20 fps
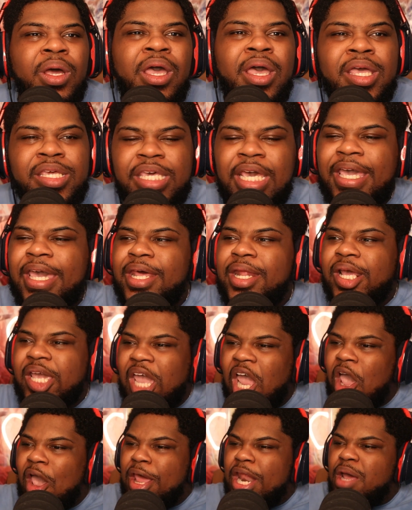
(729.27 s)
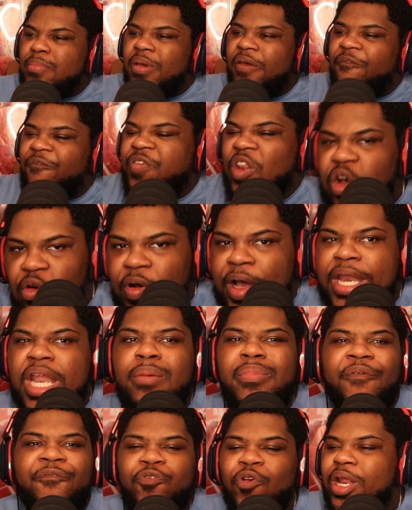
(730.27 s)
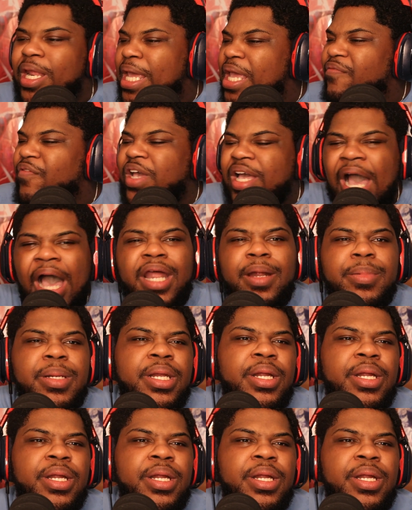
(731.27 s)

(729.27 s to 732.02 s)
She could have carried him and flew in there before they even caught up to